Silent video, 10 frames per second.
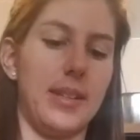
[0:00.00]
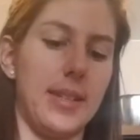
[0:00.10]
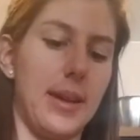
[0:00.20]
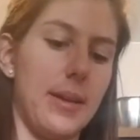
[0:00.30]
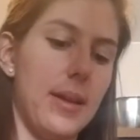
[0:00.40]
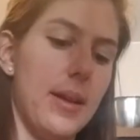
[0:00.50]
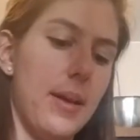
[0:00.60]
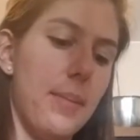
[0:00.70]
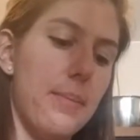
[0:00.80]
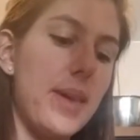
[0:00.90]
like
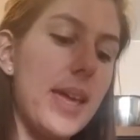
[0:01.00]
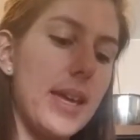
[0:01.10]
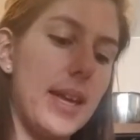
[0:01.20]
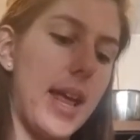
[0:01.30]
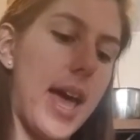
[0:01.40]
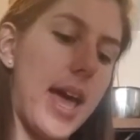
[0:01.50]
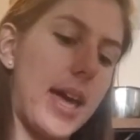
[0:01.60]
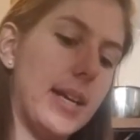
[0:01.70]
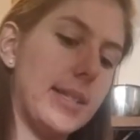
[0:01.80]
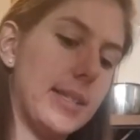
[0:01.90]
meat and
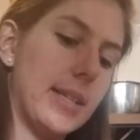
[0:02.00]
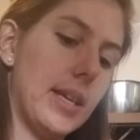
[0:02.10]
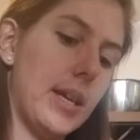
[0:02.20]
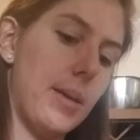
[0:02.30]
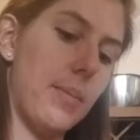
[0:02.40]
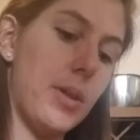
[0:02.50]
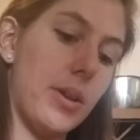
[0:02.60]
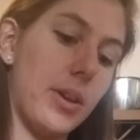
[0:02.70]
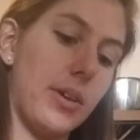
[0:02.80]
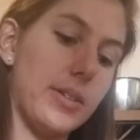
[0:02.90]
eggs, but you
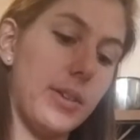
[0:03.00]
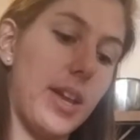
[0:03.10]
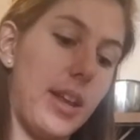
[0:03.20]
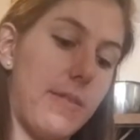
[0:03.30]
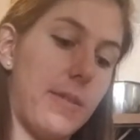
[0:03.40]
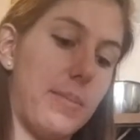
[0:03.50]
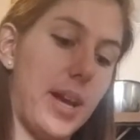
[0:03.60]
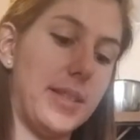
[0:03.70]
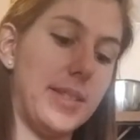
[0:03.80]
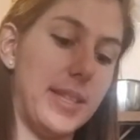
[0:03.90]
can also get it from
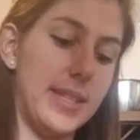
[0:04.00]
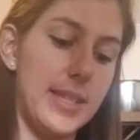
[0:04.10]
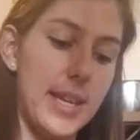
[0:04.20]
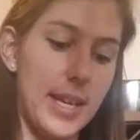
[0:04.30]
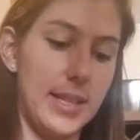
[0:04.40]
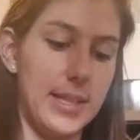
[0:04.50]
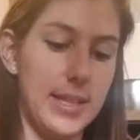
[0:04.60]
nuts and seeds.